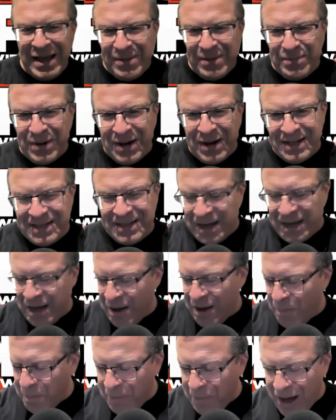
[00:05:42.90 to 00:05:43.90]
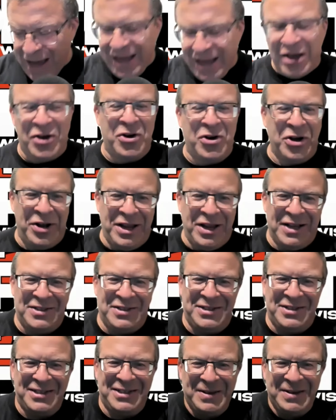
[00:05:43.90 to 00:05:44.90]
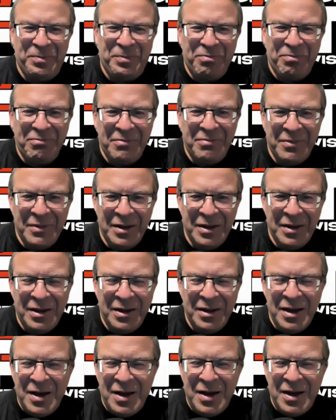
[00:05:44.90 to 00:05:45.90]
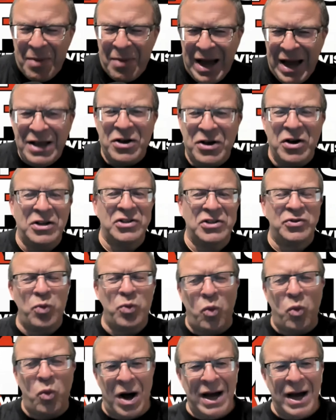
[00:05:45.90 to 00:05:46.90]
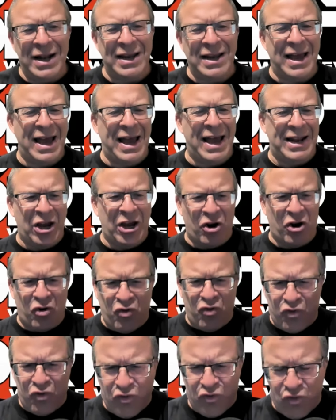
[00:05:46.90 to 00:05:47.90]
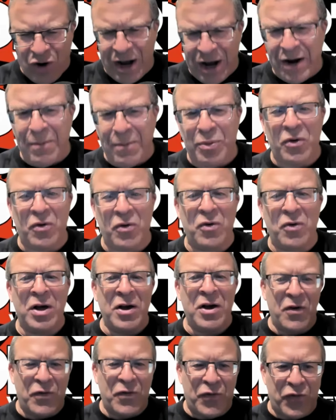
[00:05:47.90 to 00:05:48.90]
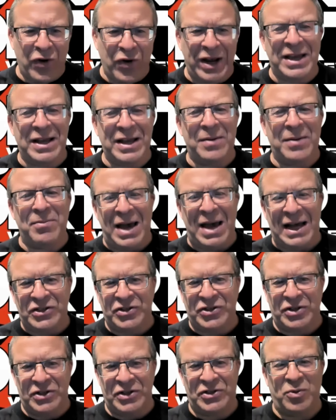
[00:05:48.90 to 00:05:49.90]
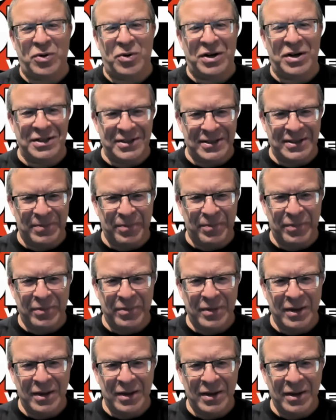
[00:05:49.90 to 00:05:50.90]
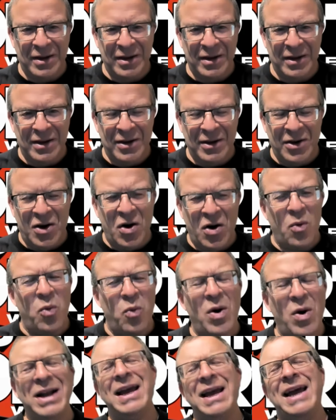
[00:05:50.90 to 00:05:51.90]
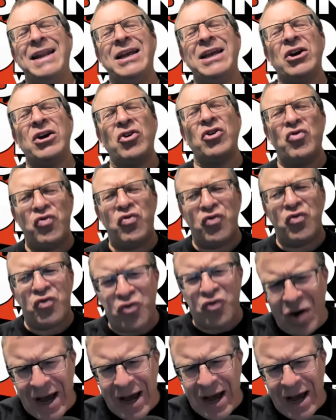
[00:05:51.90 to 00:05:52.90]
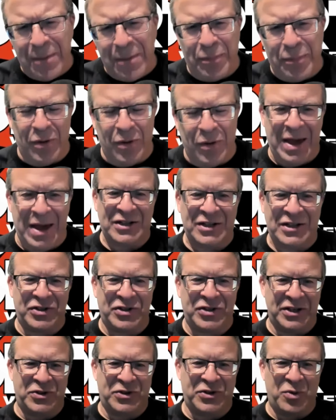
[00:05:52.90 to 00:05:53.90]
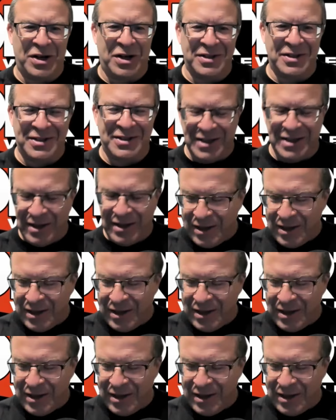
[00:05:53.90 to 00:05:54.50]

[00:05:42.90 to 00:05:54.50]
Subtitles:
But my goodness, what an incredible freaking match this was. What an incredible match this was.